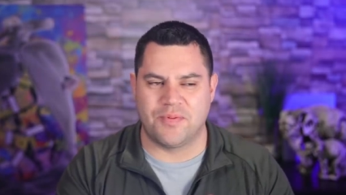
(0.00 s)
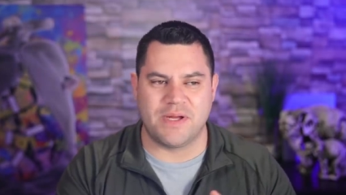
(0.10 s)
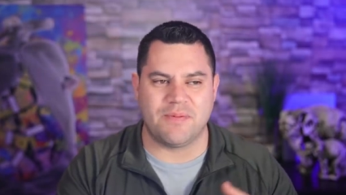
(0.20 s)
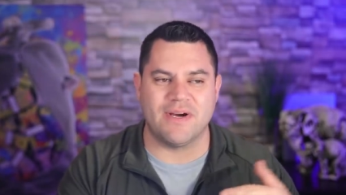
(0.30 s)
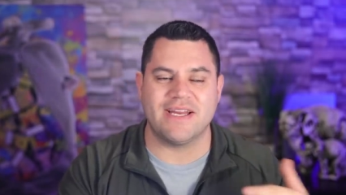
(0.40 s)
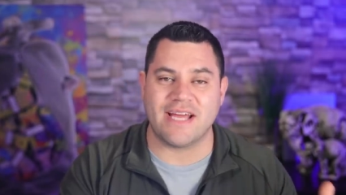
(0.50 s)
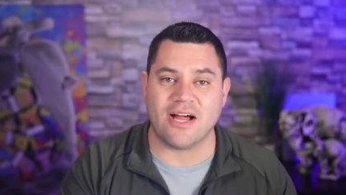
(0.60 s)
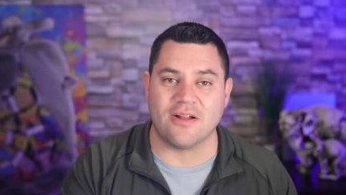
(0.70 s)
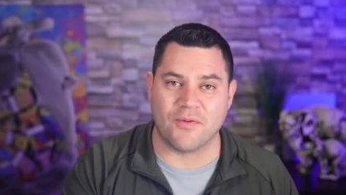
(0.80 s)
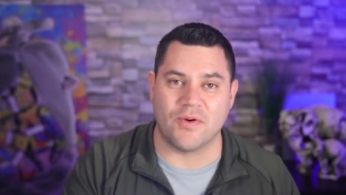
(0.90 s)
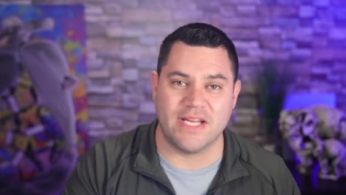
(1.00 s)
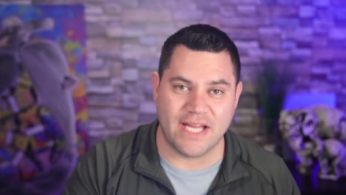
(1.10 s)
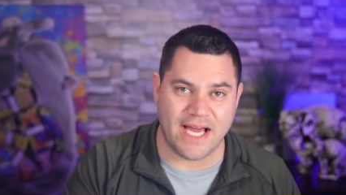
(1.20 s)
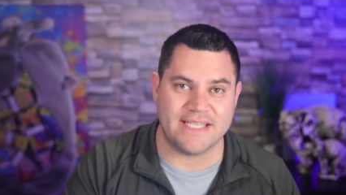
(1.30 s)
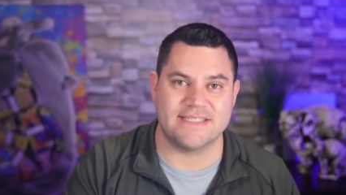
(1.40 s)
know, people in California,
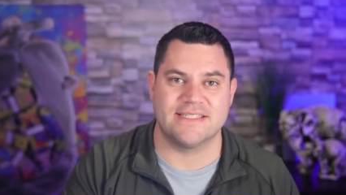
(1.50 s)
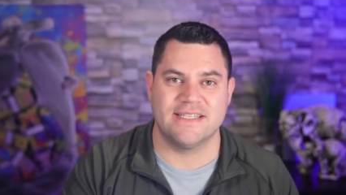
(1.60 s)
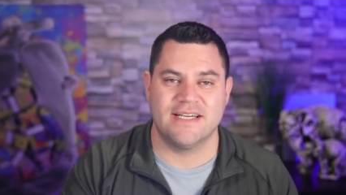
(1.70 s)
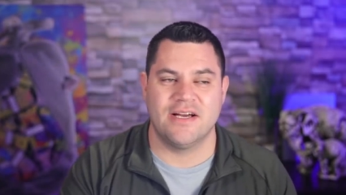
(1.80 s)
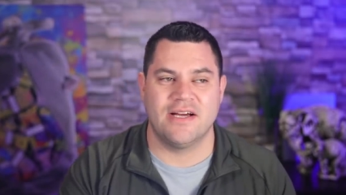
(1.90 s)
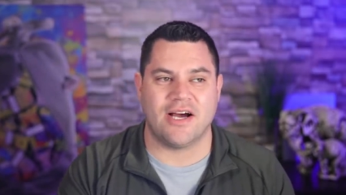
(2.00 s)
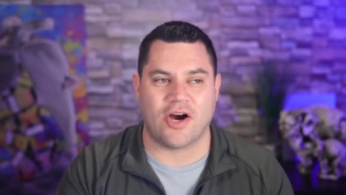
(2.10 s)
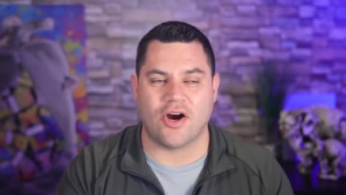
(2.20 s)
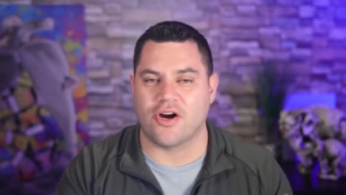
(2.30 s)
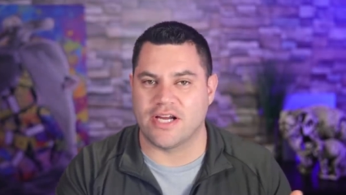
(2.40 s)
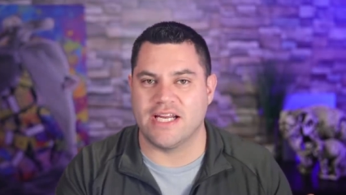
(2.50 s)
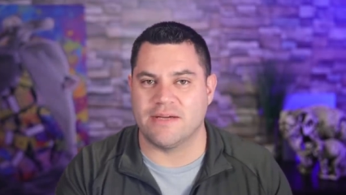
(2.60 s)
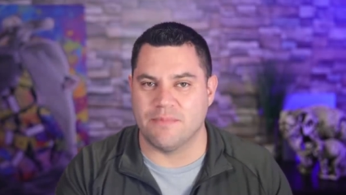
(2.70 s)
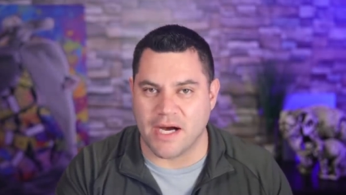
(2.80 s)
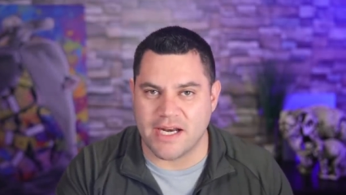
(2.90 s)
yes, are, are
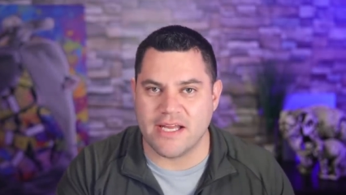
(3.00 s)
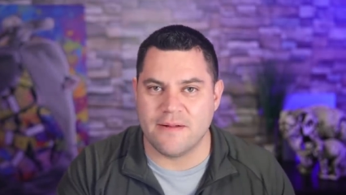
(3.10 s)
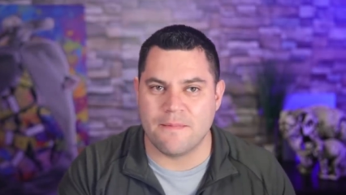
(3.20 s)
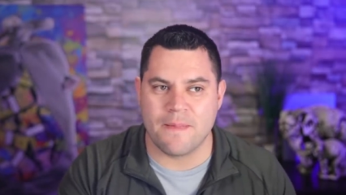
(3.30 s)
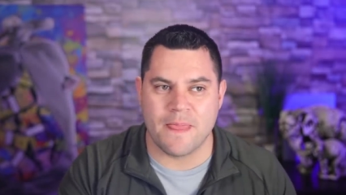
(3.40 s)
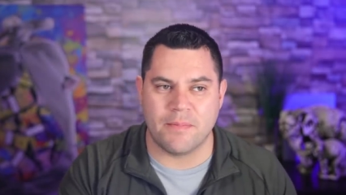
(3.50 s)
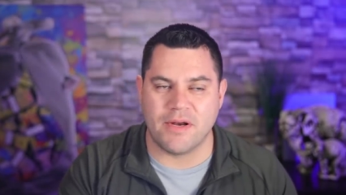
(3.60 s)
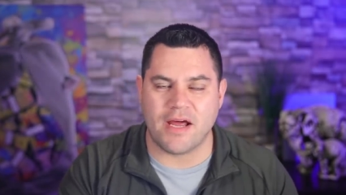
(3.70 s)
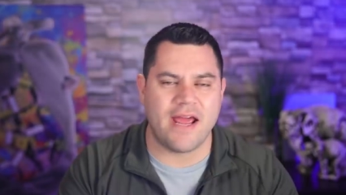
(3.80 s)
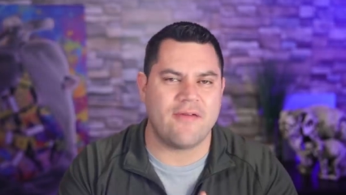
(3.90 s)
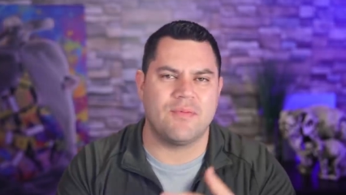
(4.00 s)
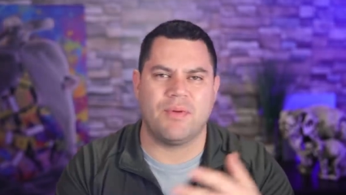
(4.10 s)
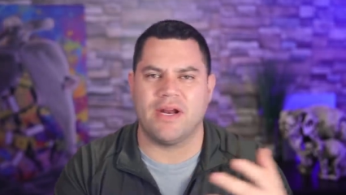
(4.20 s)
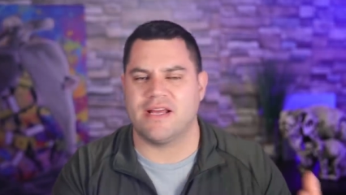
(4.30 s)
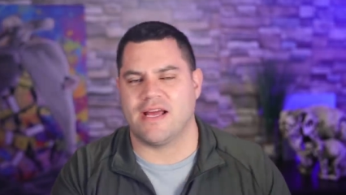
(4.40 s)
getting money, but not
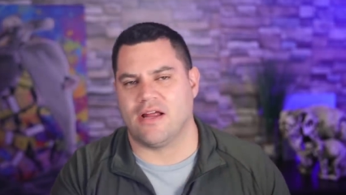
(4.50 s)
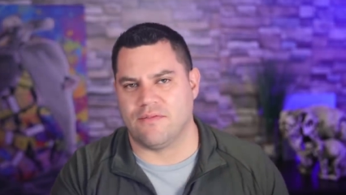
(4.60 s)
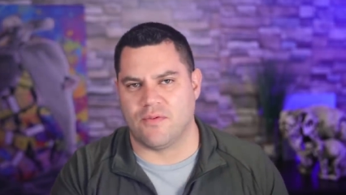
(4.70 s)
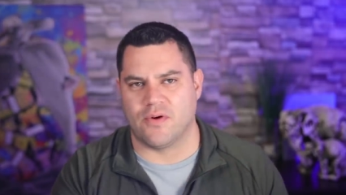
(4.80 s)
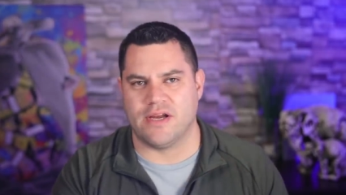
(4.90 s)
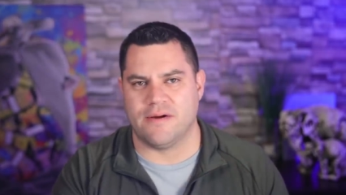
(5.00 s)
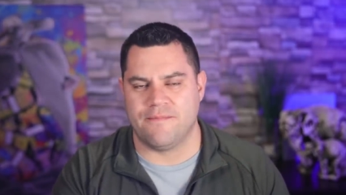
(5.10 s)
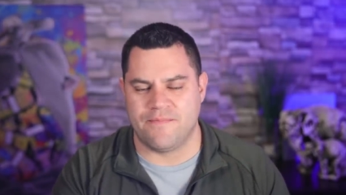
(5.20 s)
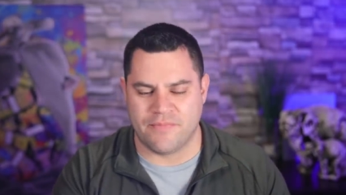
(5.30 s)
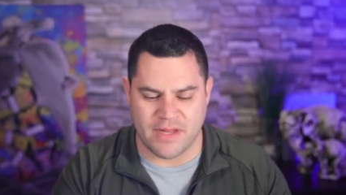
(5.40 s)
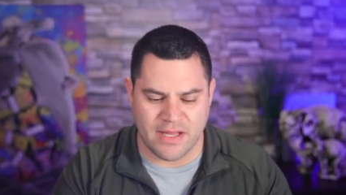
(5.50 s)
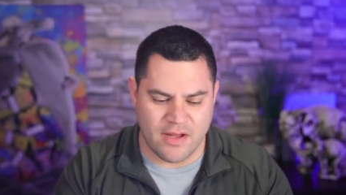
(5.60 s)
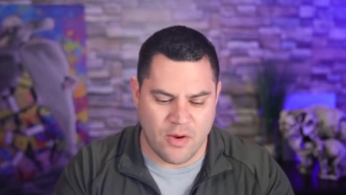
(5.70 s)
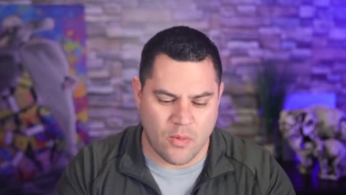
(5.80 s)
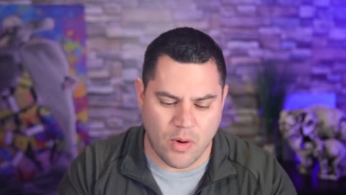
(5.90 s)
everybody in California.
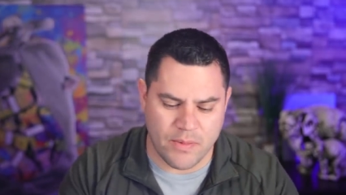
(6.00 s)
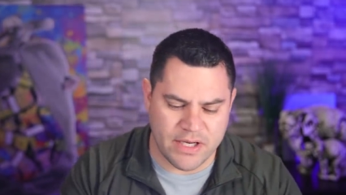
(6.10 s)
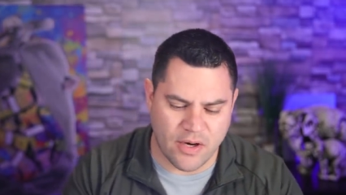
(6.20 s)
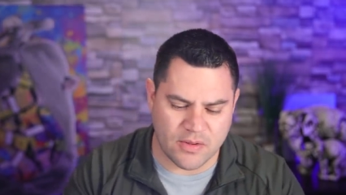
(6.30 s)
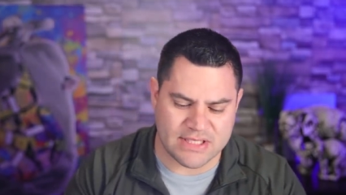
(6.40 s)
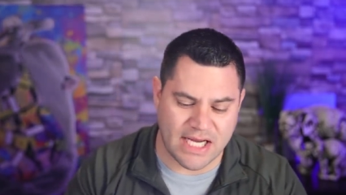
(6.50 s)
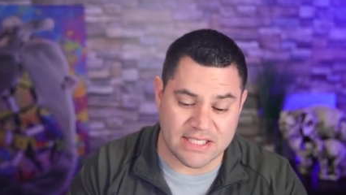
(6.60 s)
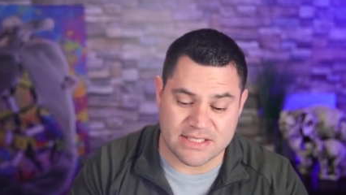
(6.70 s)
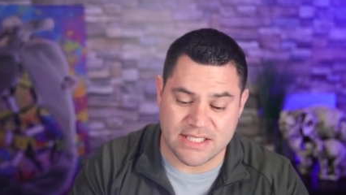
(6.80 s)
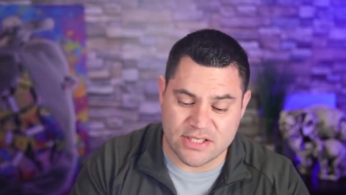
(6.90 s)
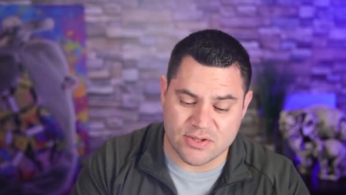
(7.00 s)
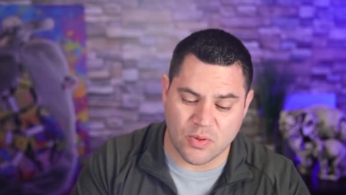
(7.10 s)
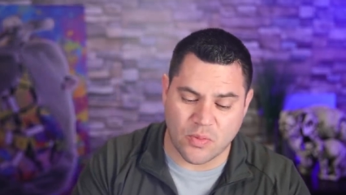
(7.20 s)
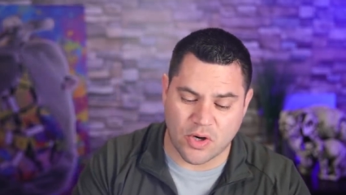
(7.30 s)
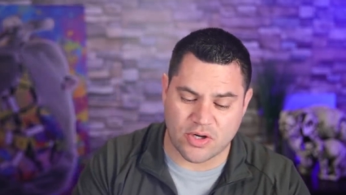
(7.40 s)
What we know is that
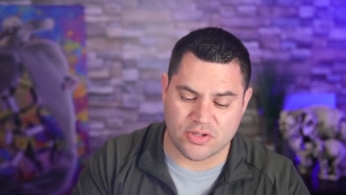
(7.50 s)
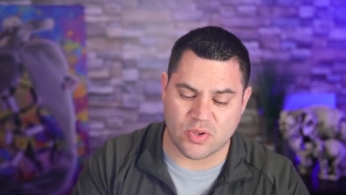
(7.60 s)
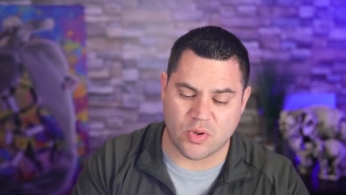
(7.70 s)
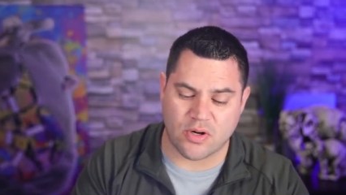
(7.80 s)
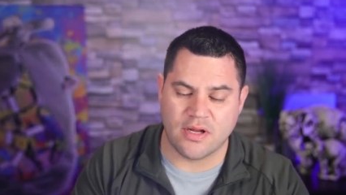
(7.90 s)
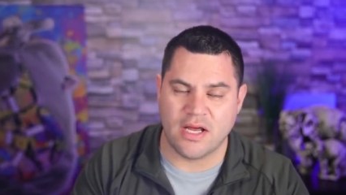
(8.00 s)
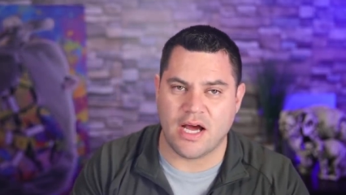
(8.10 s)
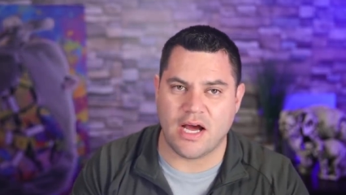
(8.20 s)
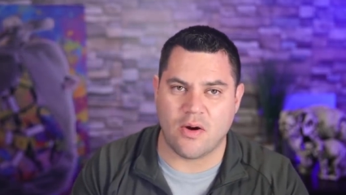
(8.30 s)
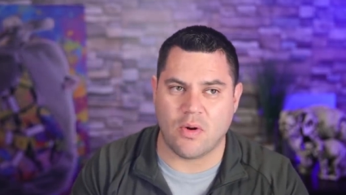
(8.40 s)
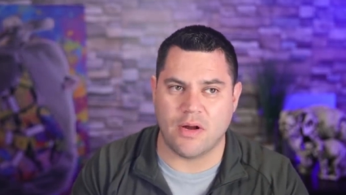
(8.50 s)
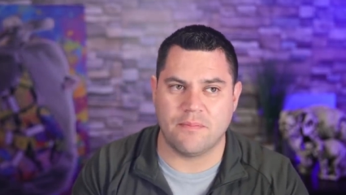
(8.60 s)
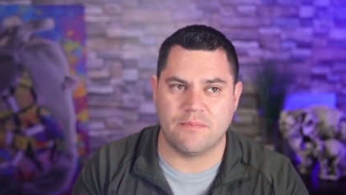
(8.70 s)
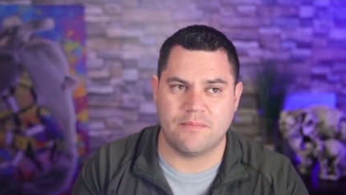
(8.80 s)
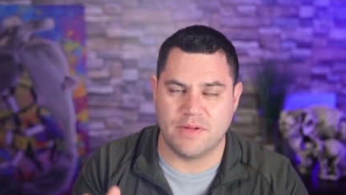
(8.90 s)
essential workers, or uh,
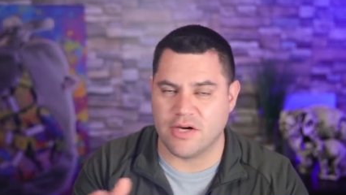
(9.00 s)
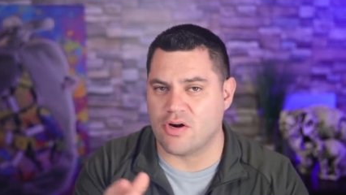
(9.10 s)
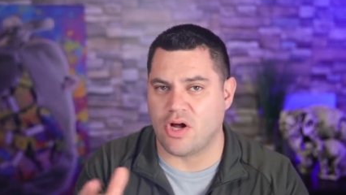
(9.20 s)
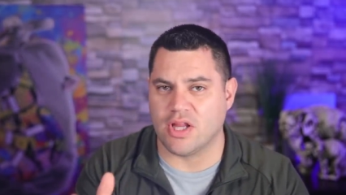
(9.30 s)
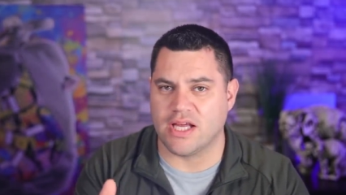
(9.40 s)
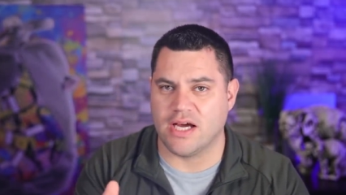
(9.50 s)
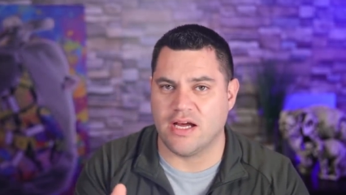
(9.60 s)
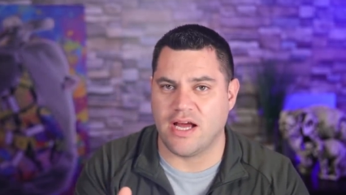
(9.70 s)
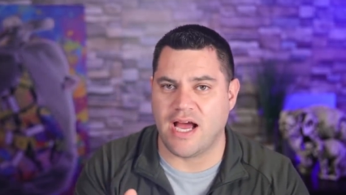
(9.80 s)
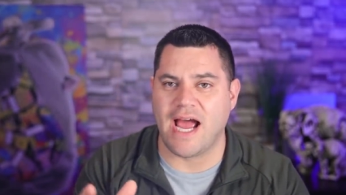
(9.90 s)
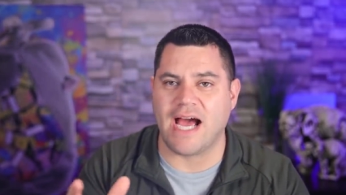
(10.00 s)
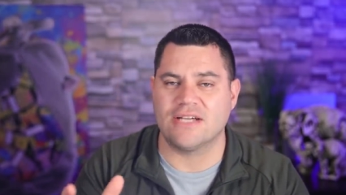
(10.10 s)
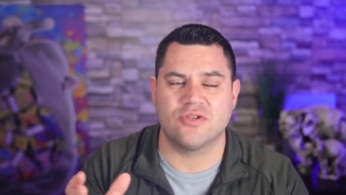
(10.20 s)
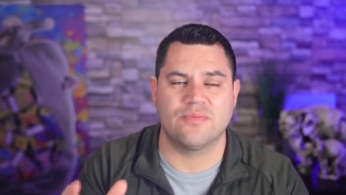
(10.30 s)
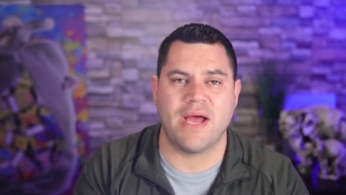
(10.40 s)
what they're calling a, a hazard